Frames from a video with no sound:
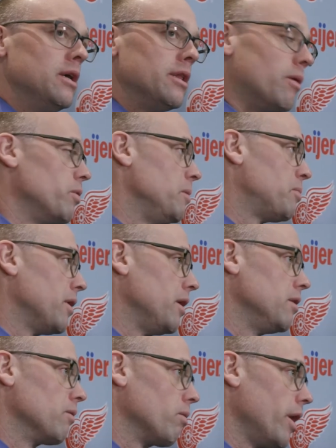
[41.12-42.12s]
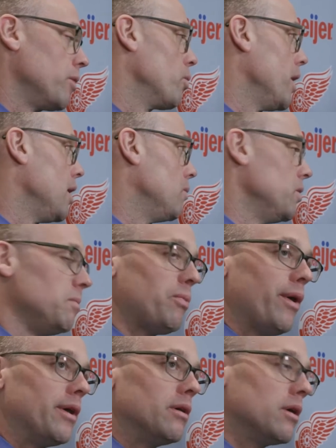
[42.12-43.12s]
that we play the right way and we
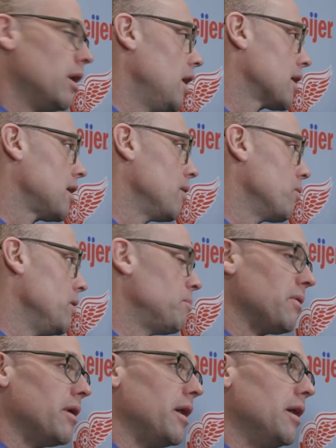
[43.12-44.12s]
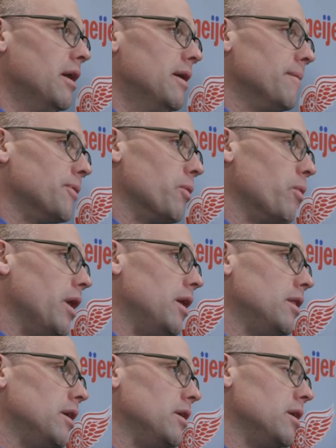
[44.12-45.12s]
play good hockey and we play the
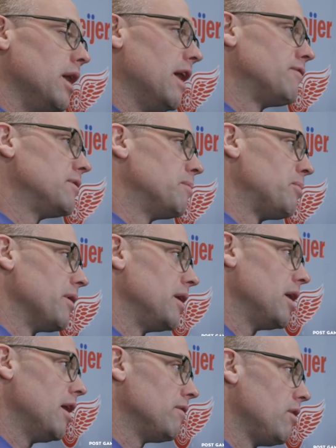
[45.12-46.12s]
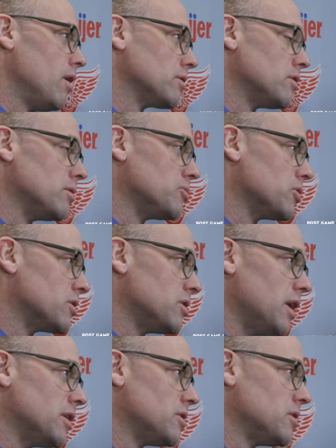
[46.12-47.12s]
way that you have to play to have long-term
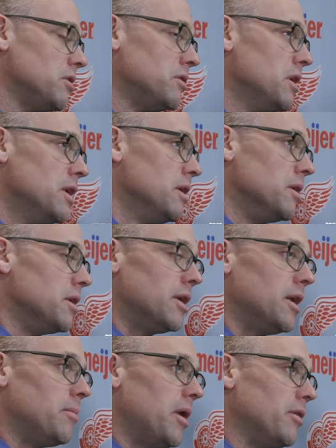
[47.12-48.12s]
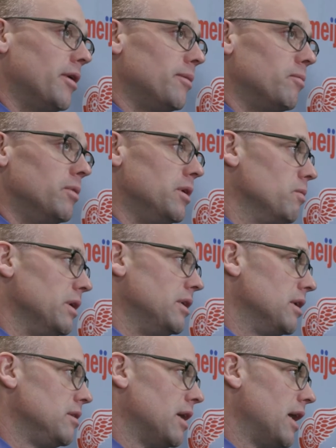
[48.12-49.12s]
success. And I thought we
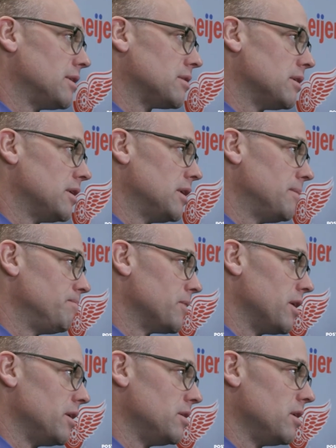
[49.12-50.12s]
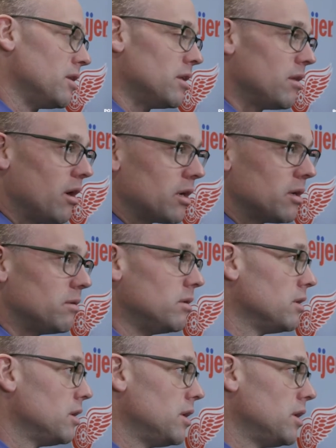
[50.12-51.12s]
did that. I thought Dylan Larkin